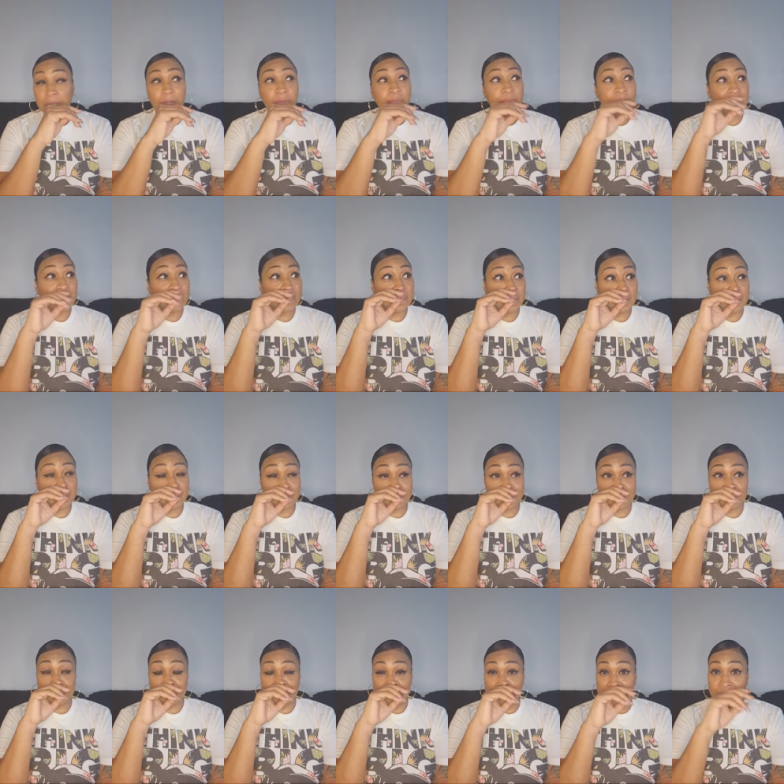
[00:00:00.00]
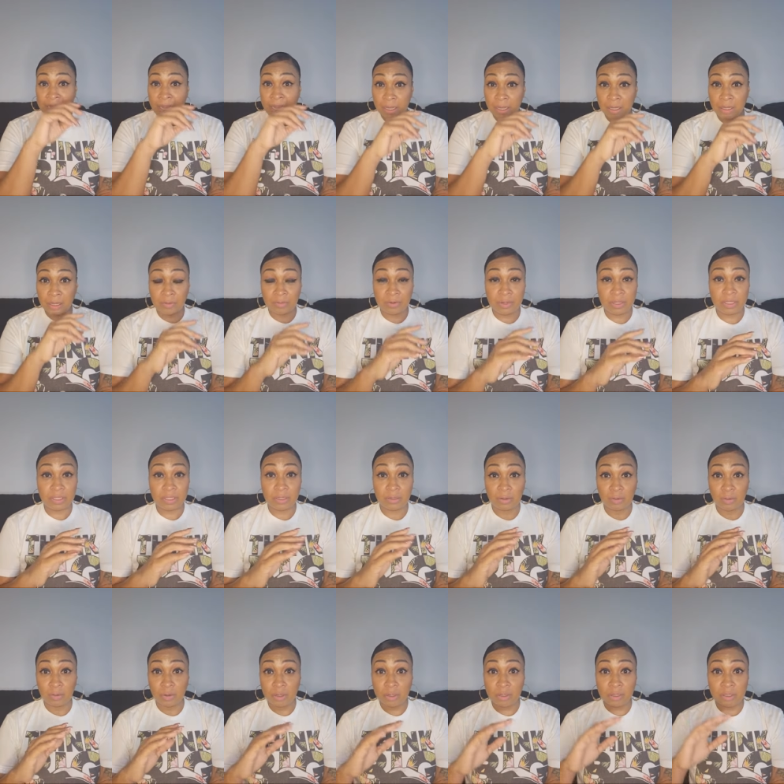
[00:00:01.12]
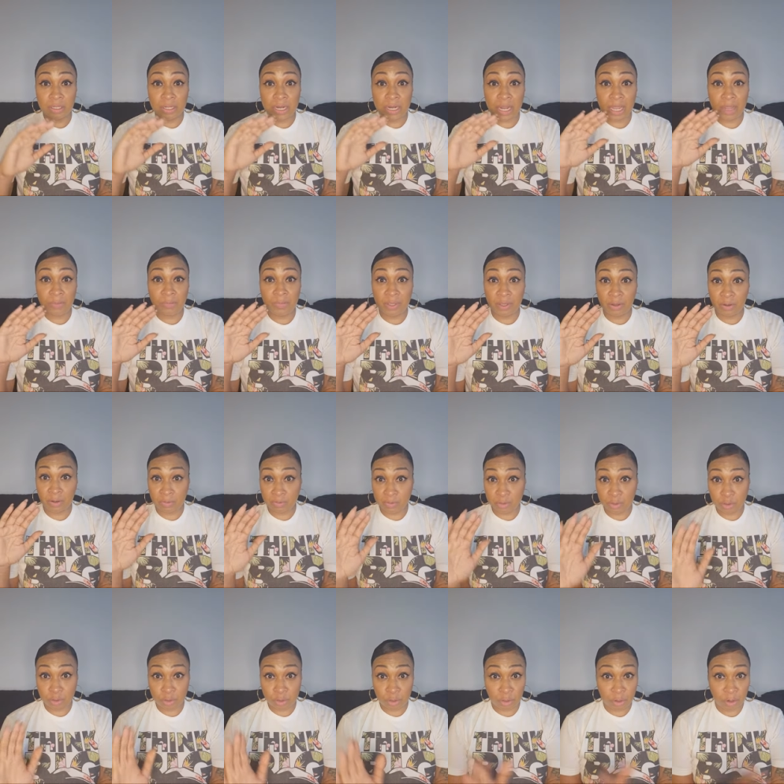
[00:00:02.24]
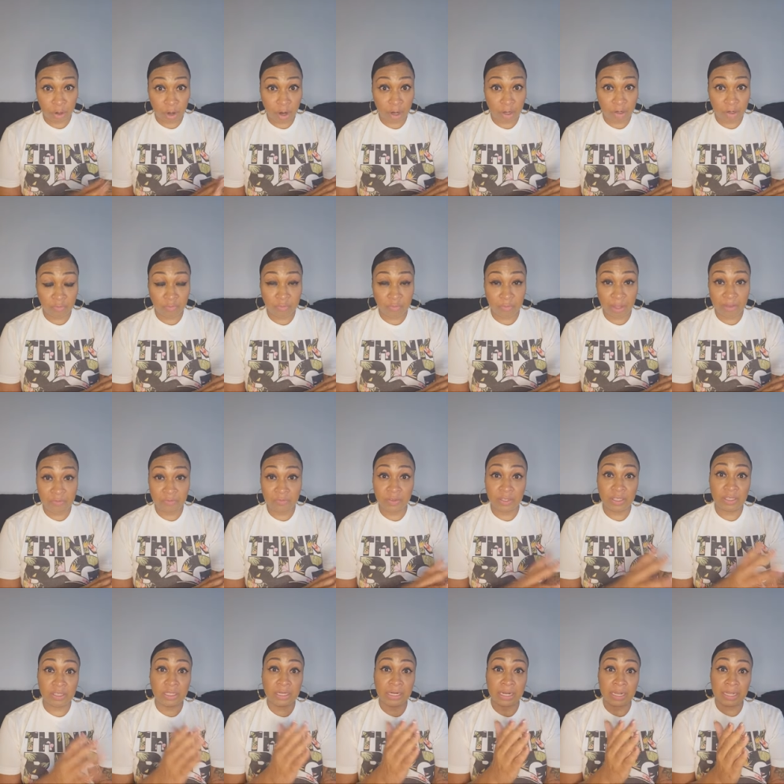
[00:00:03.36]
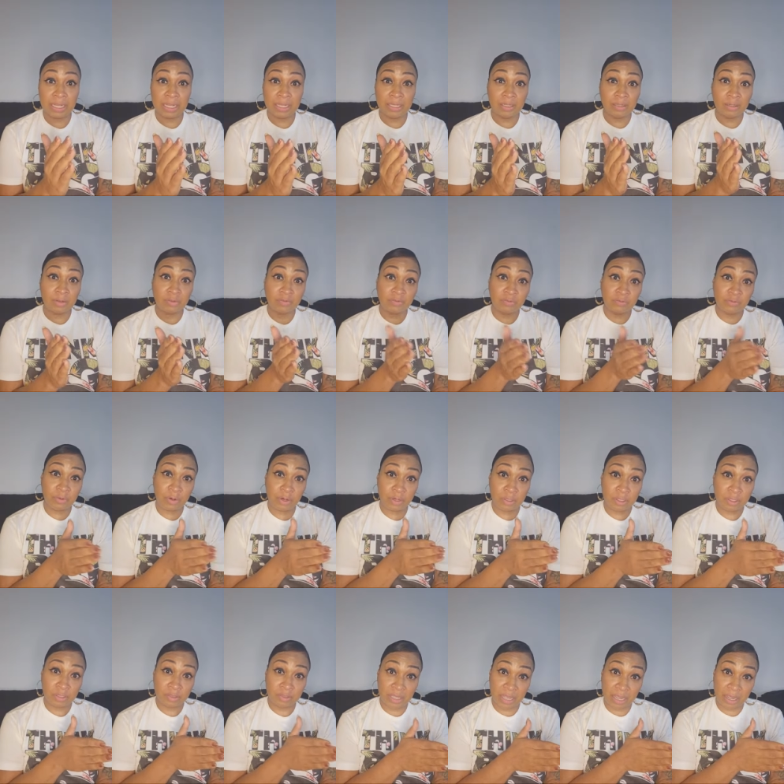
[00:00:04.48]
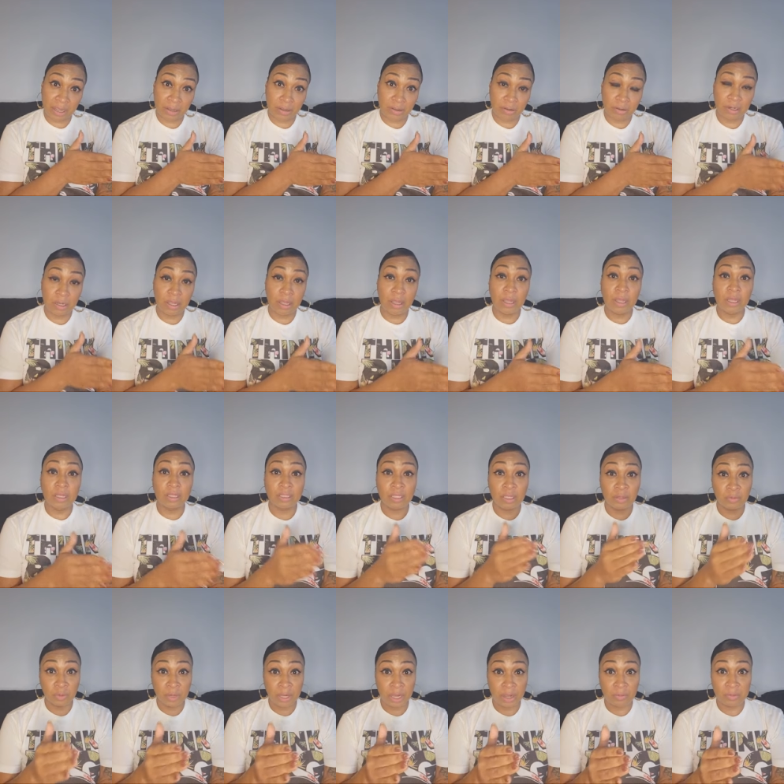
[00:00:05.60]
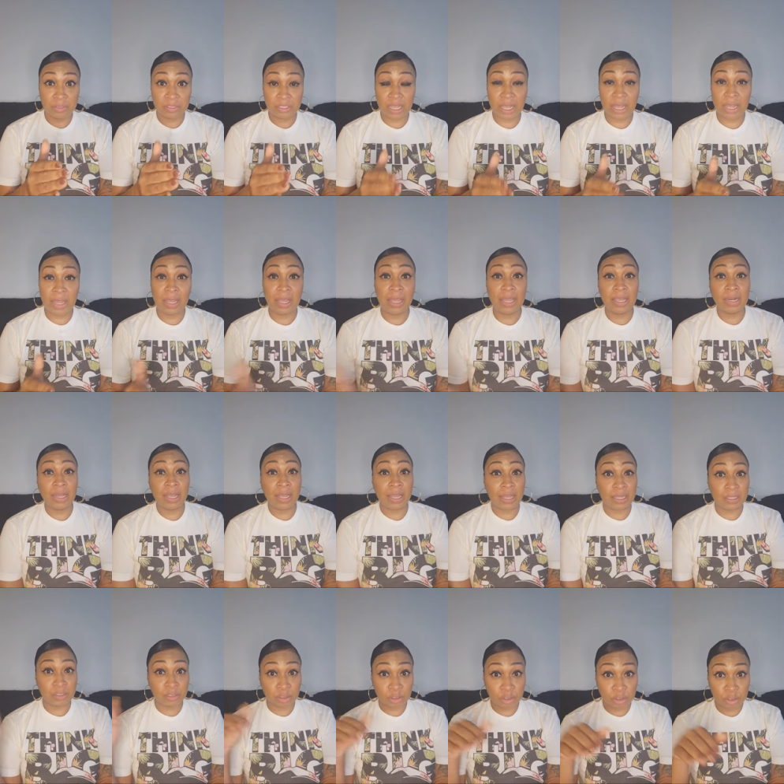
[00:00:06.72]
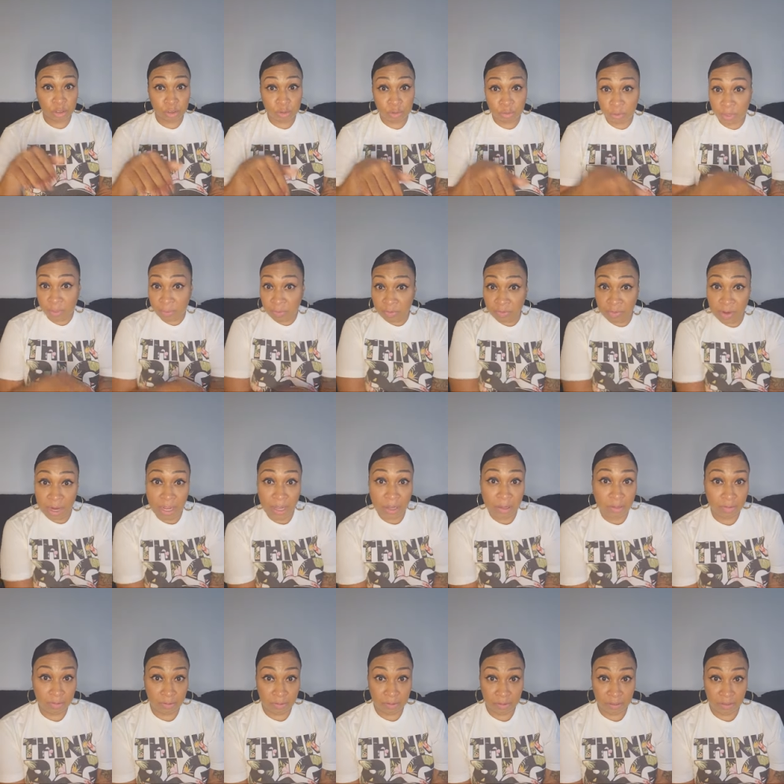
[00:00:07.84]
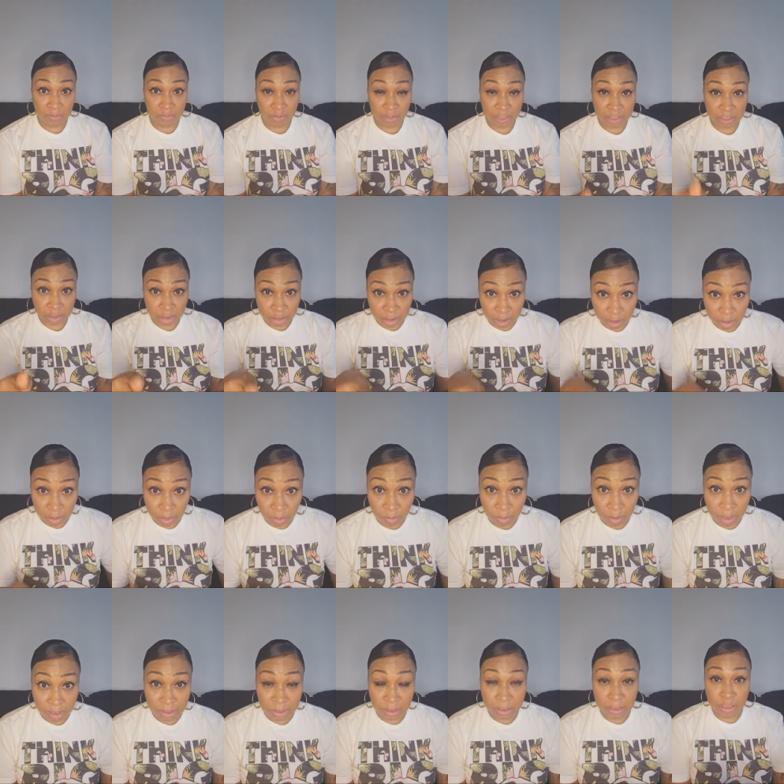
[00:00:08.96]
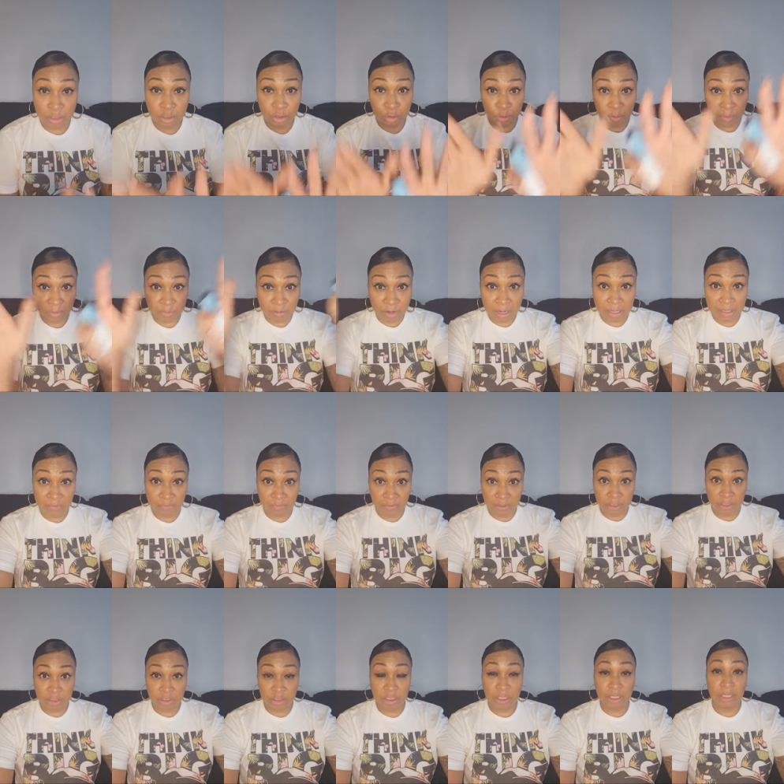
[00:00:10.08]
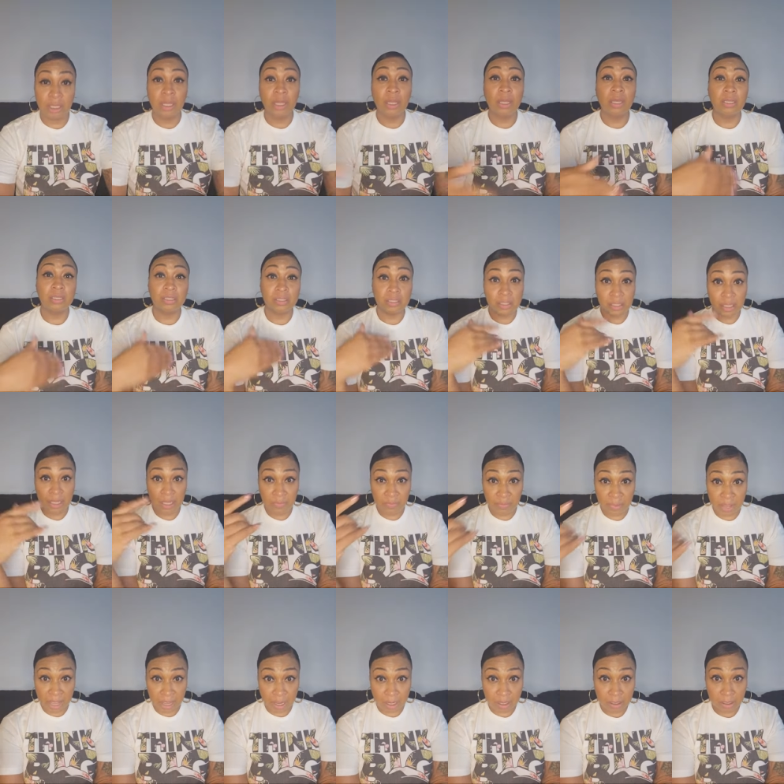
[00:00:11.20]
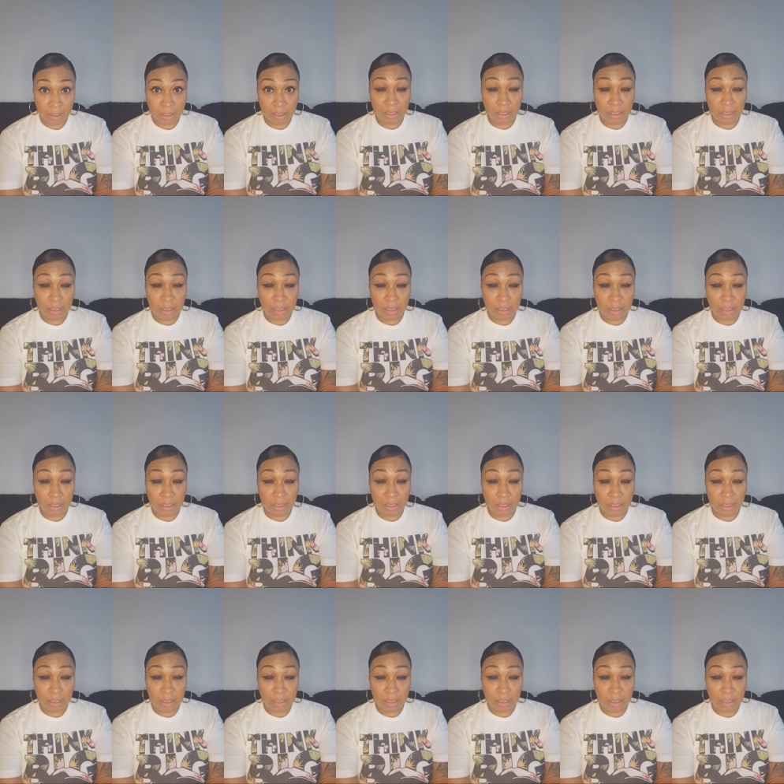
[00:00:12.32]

Because that current knocked me off so hard off my feet that I ended up further down than where I was at. And I had to swim around the fucking shit. Go under and swim around the fucking shit to get back